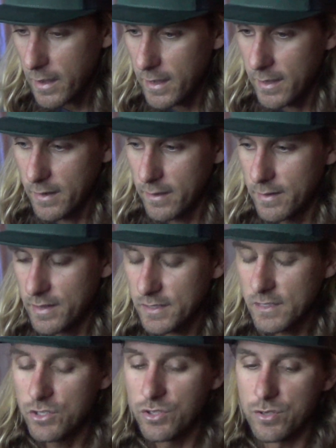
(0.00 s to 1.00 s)
And
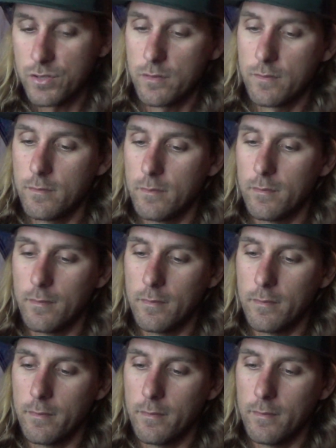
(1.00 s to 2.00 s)
this is
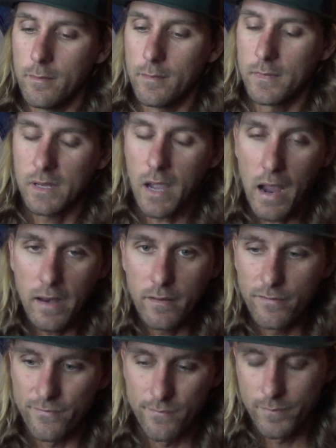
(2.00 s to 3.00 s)
kind
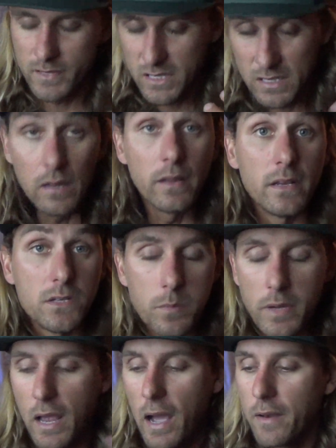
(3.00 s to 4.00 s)
of silly
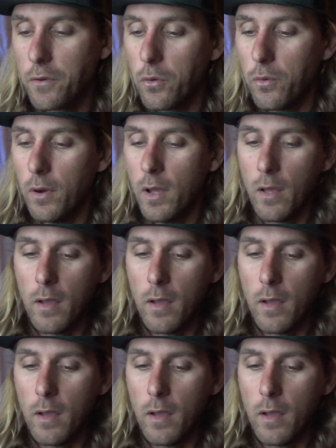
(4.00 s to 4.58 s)
to me. I don't